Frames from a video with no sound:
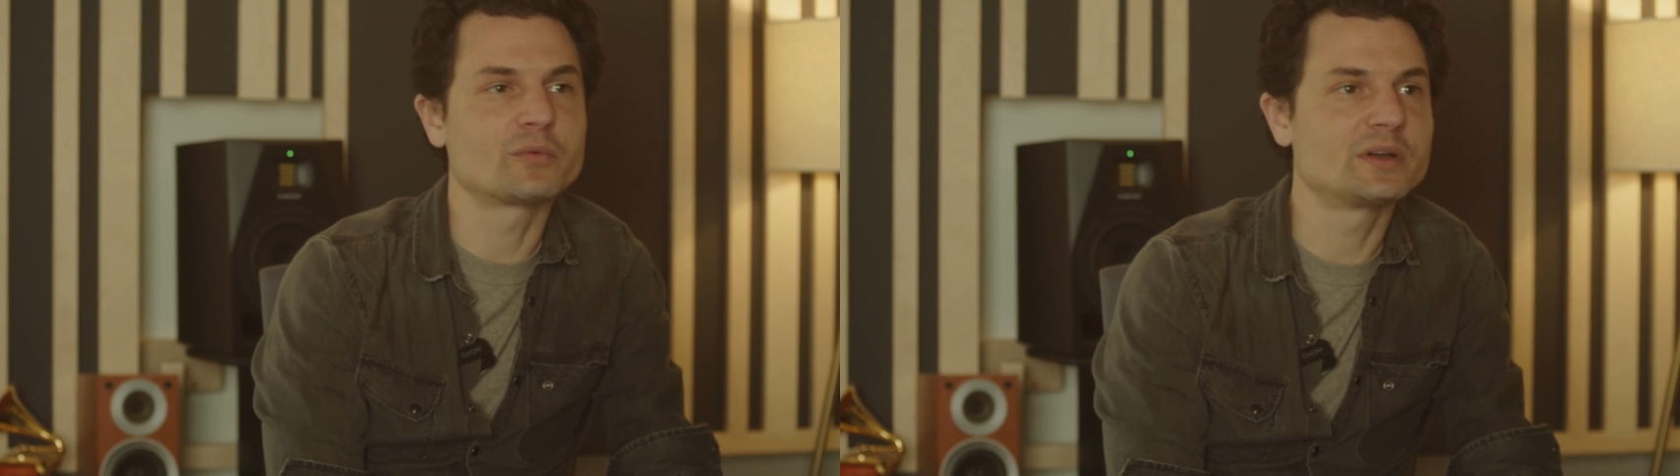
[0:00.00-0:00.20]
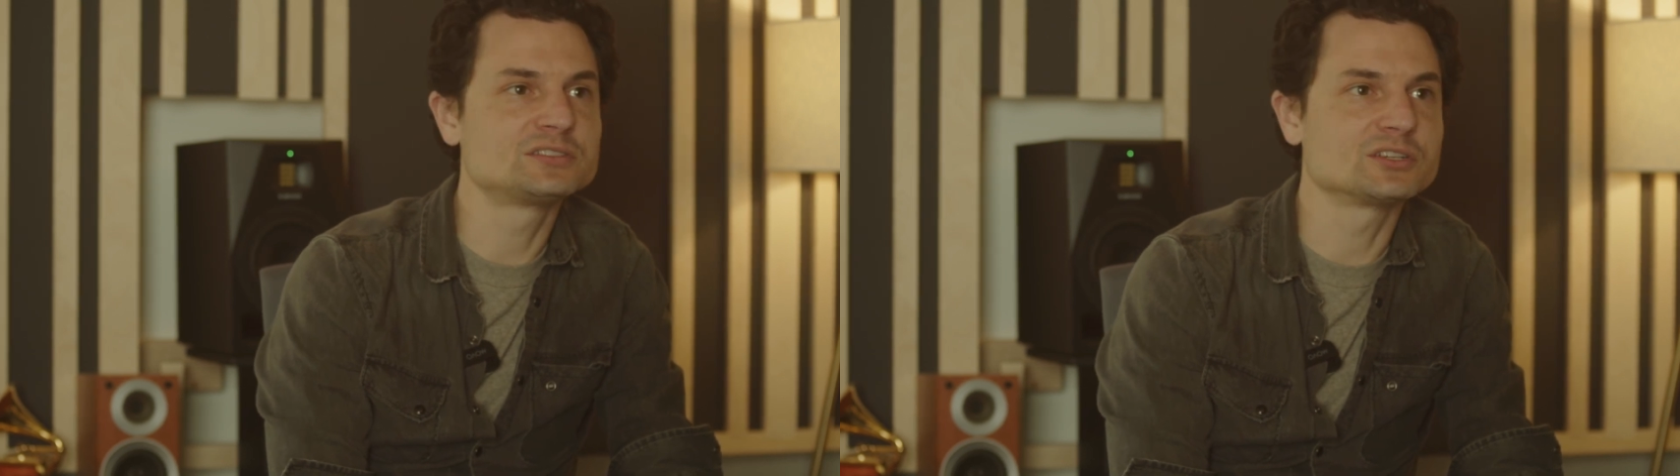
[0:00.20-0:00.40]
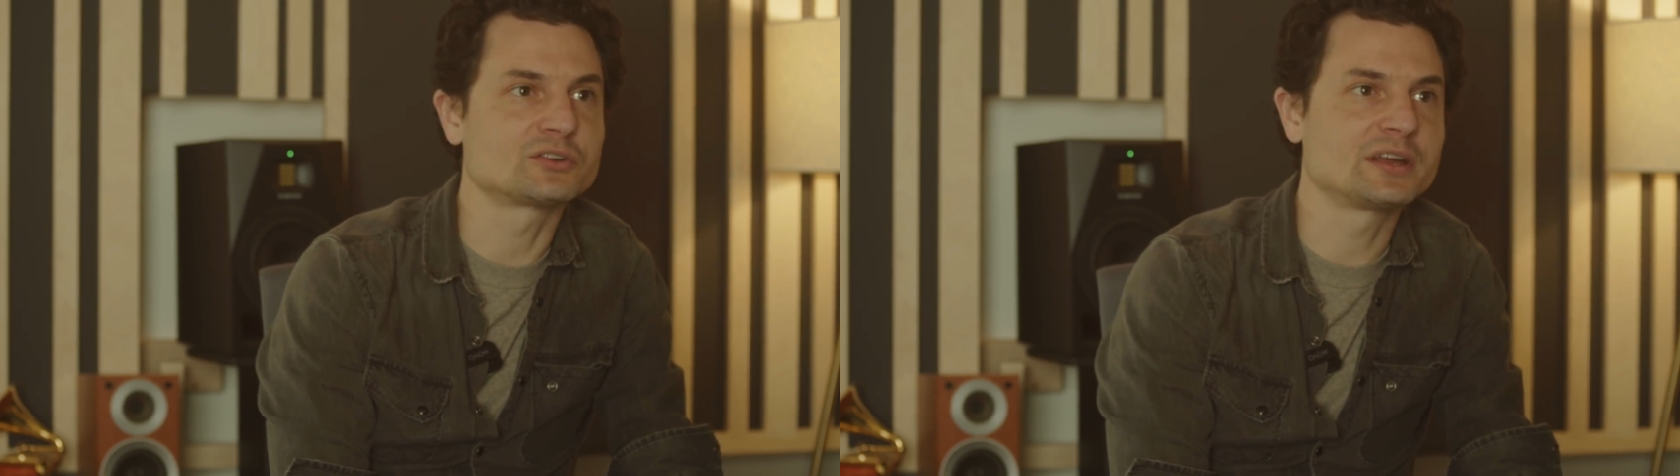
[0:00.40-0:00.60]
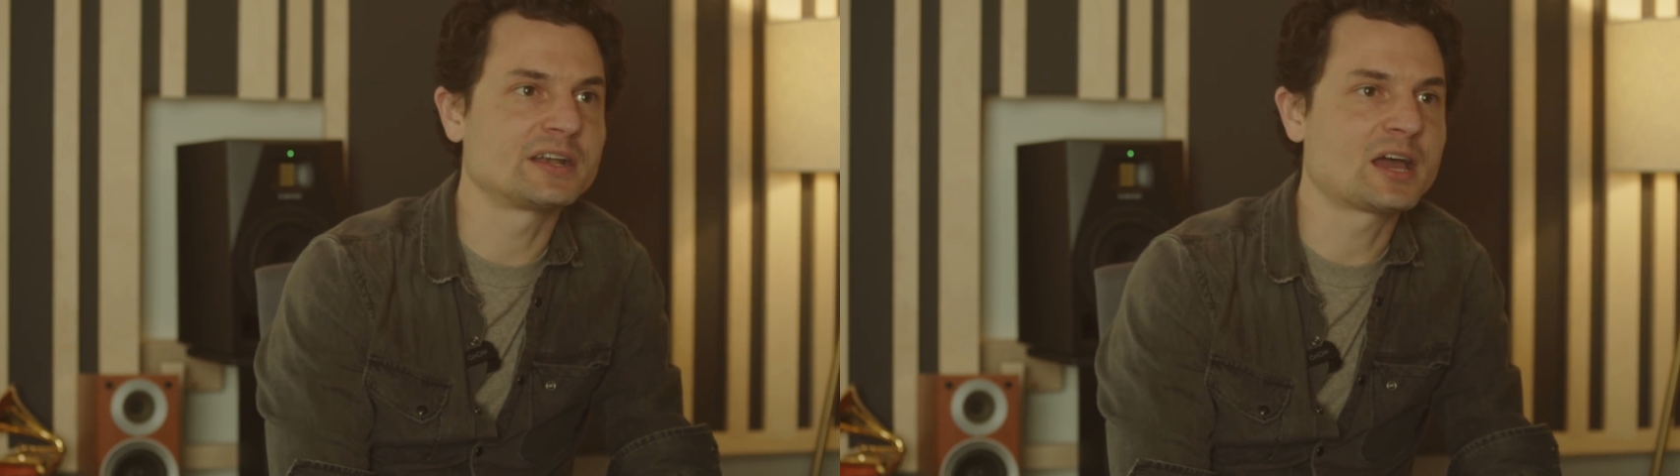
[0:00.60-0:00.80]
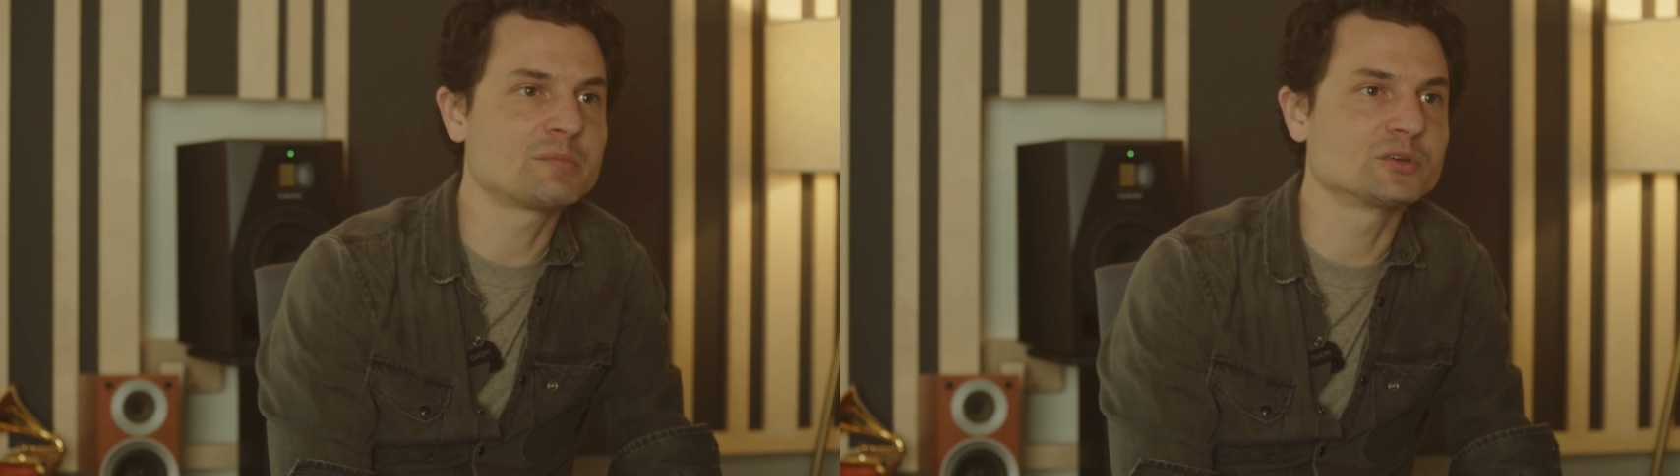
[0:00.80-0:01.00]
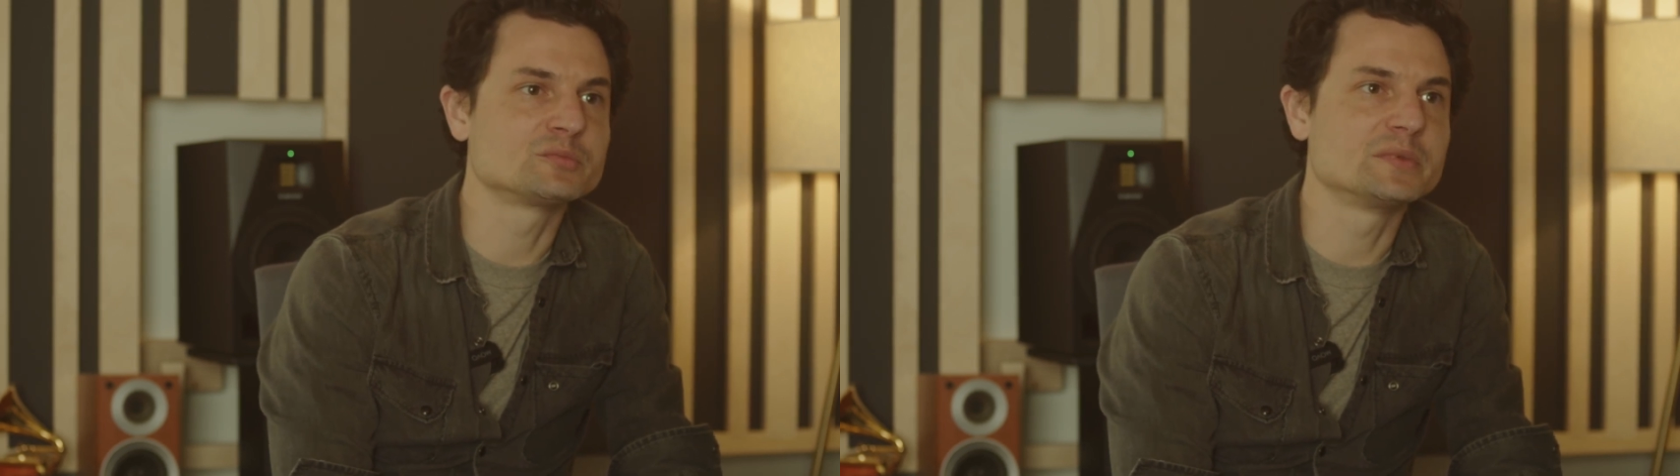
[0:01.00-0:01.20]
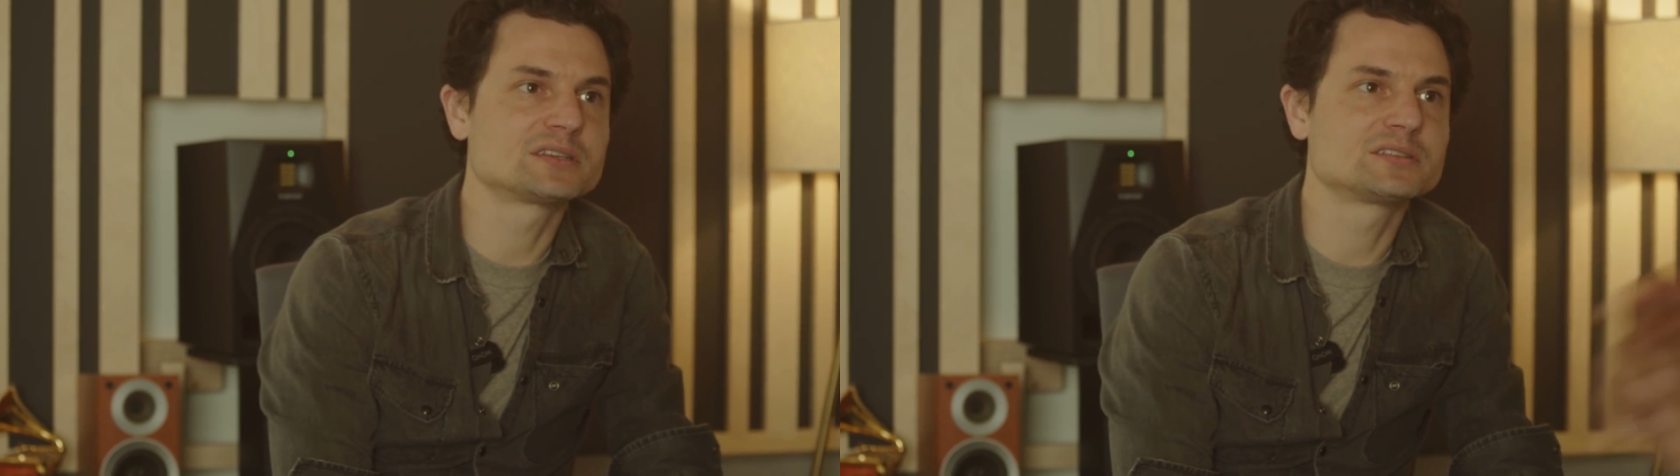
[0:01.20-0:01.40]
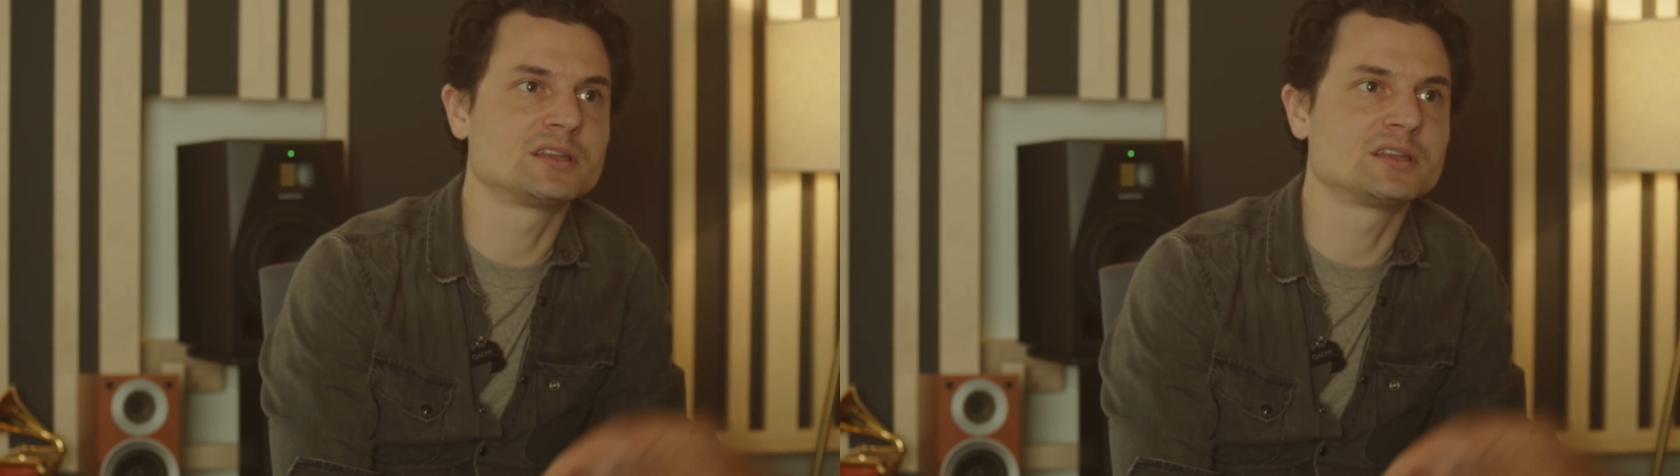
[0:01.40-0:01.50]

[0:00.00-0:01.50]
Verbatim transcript: ways to create an Atmos mix yeah.